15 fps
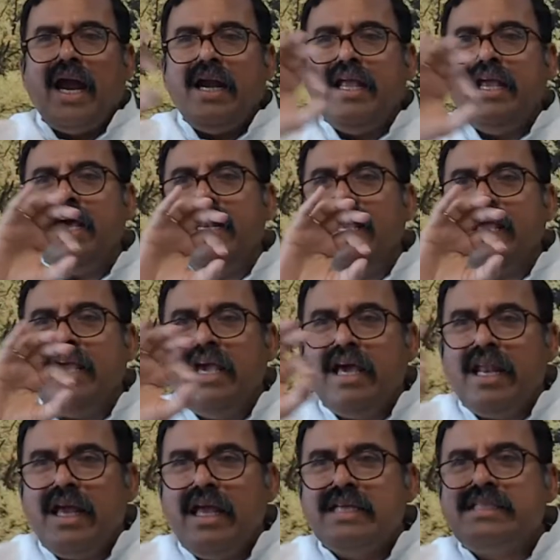and hearing.
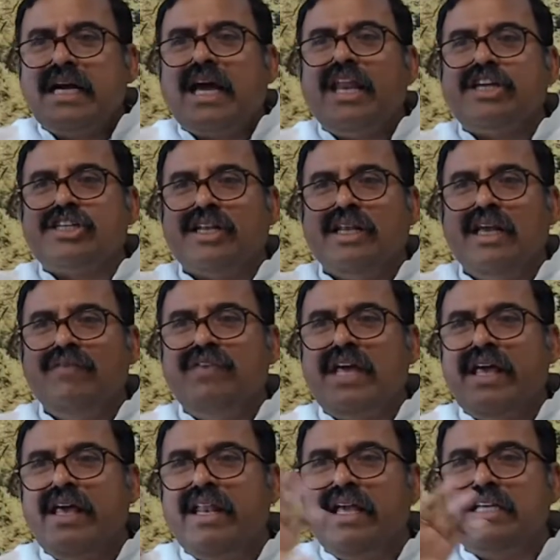Hearing is the connection. If the
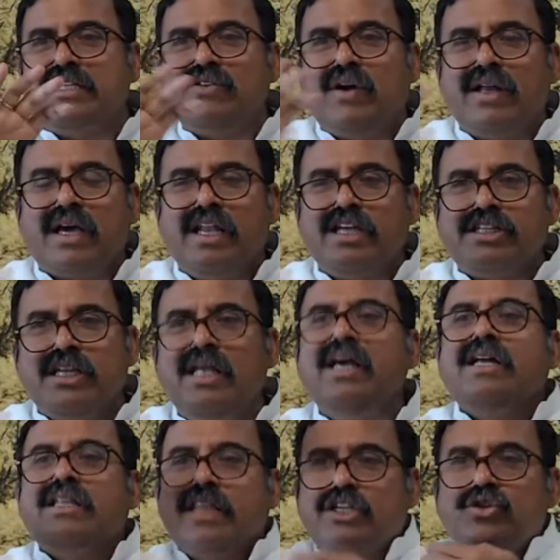hearing is not a connection,
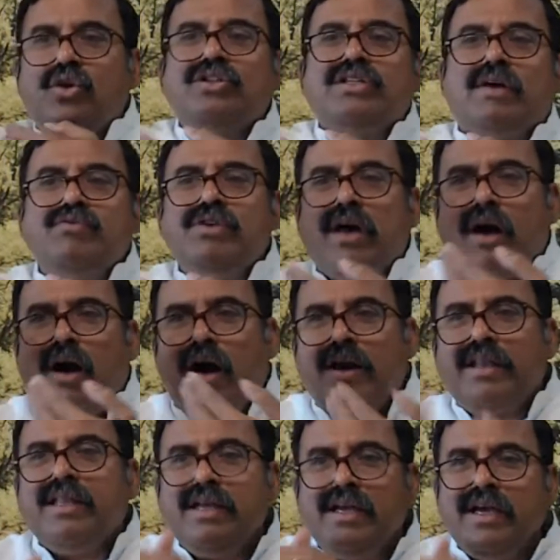there's no sound
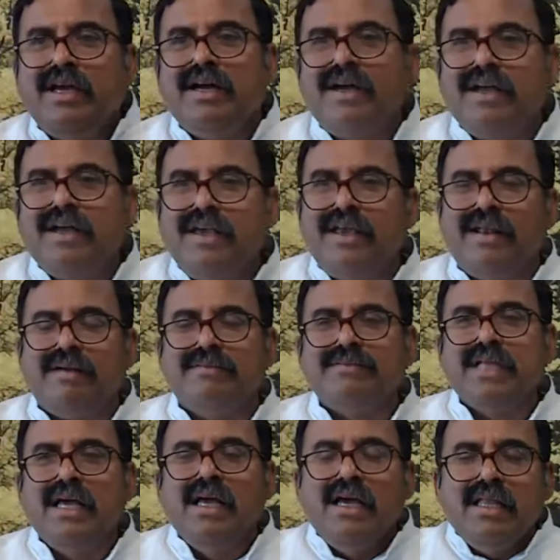or hearing.
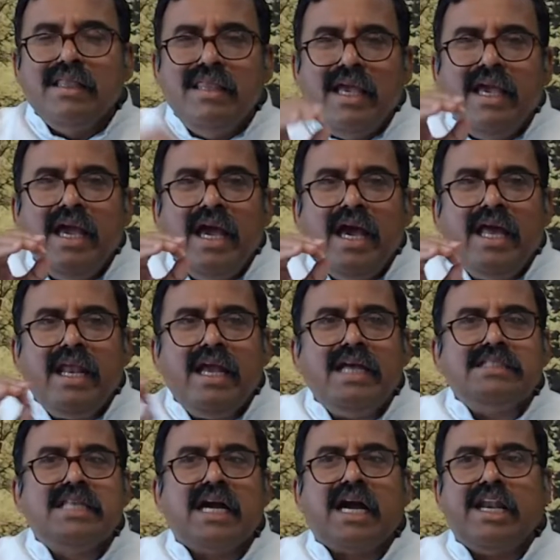The hearing
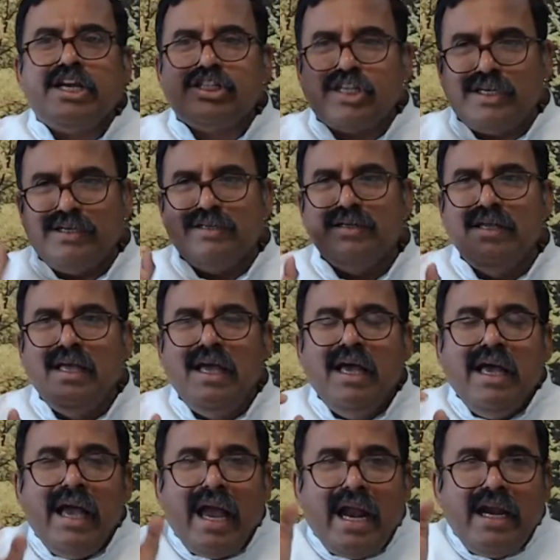is the connection.
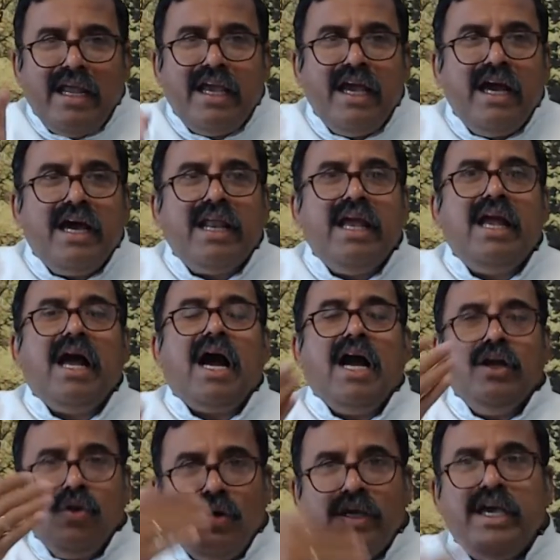And hearing,
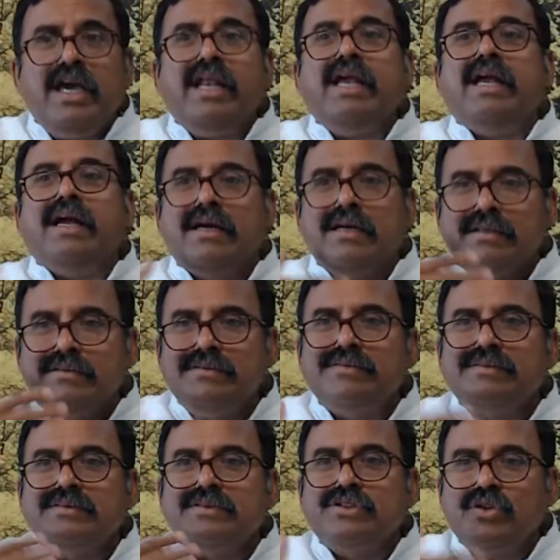I know hearing.
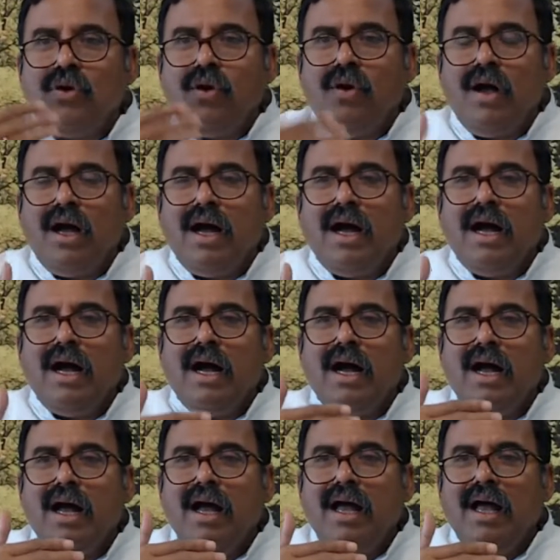So
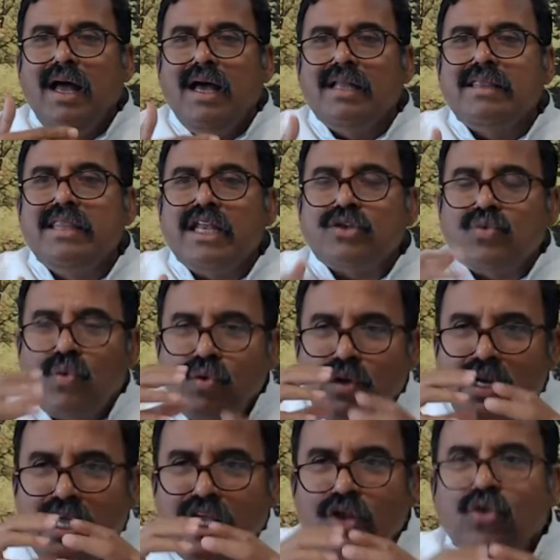there's
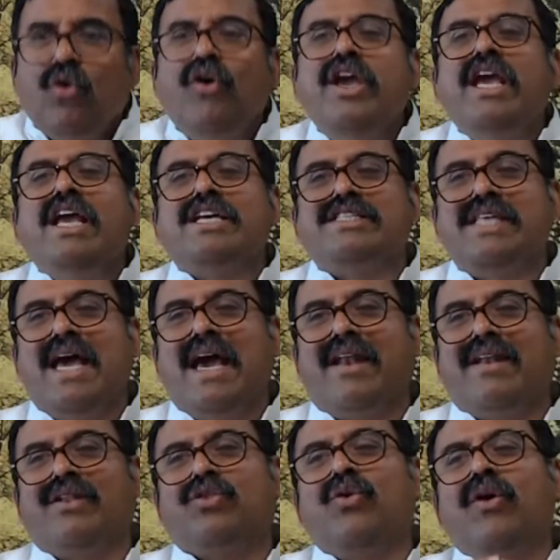only knowing is
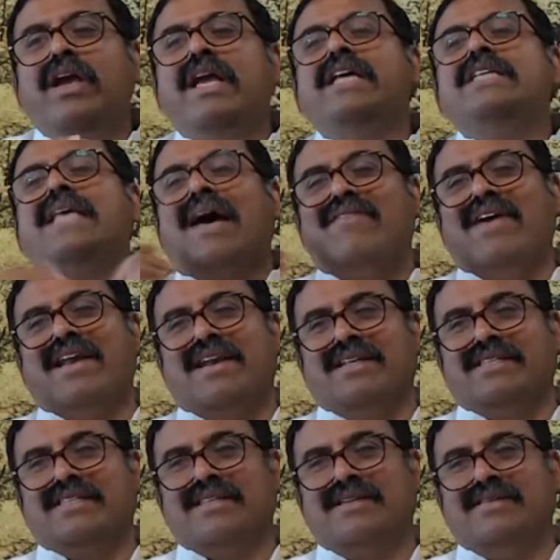there. Knowing is
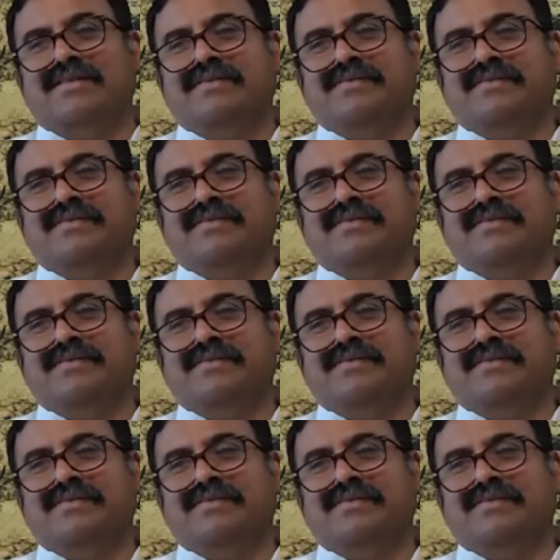awareness.